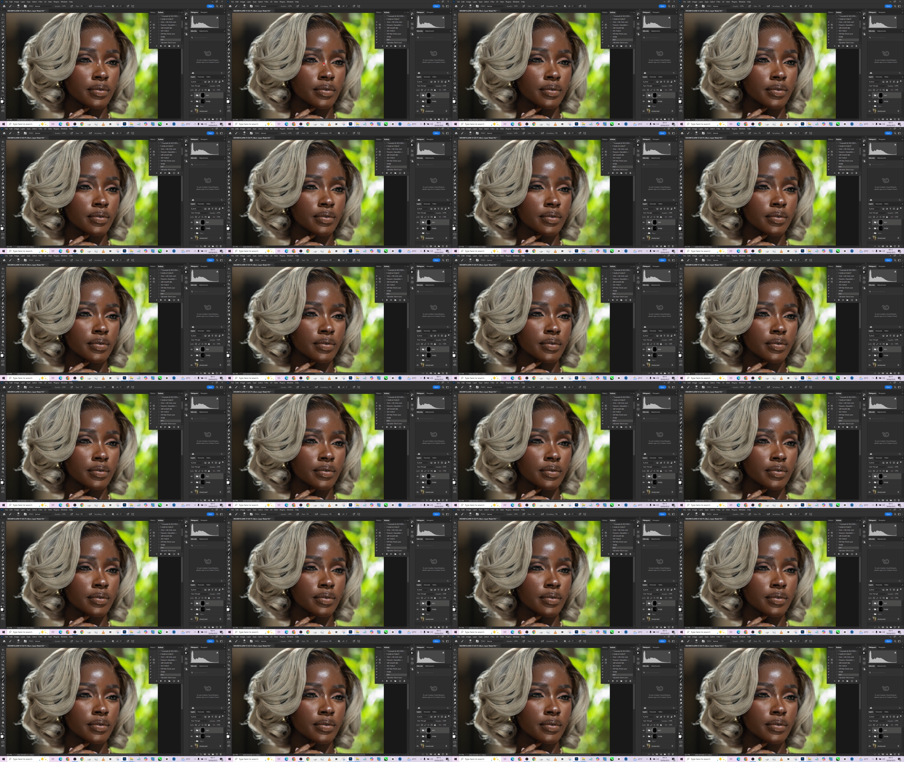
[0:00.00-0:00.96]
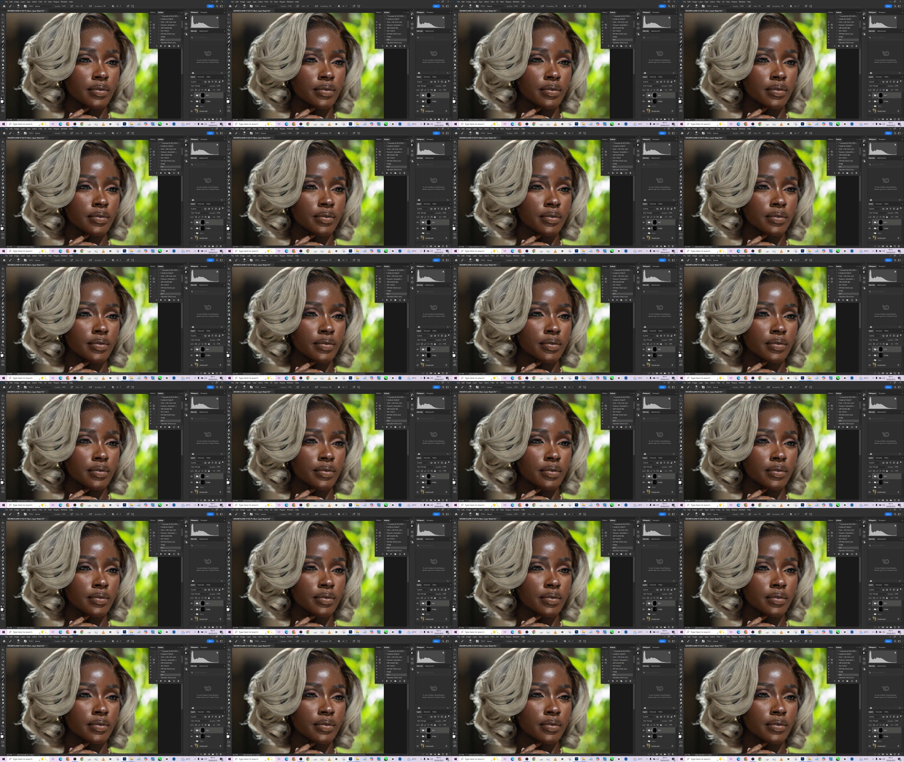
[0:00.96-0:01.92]

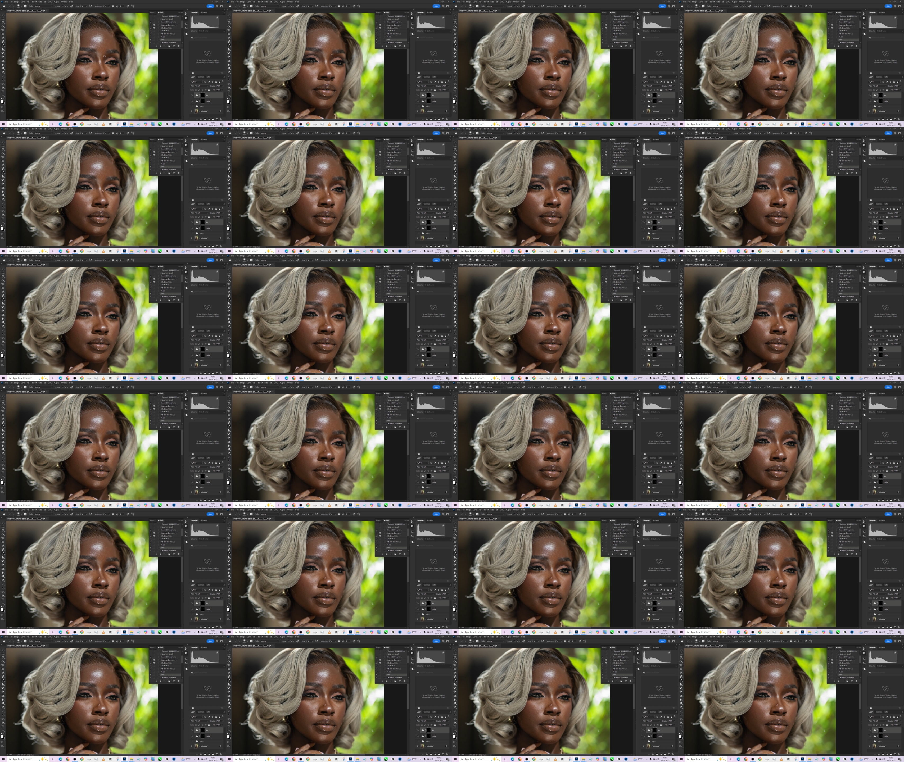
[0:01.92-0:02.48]
[no speech]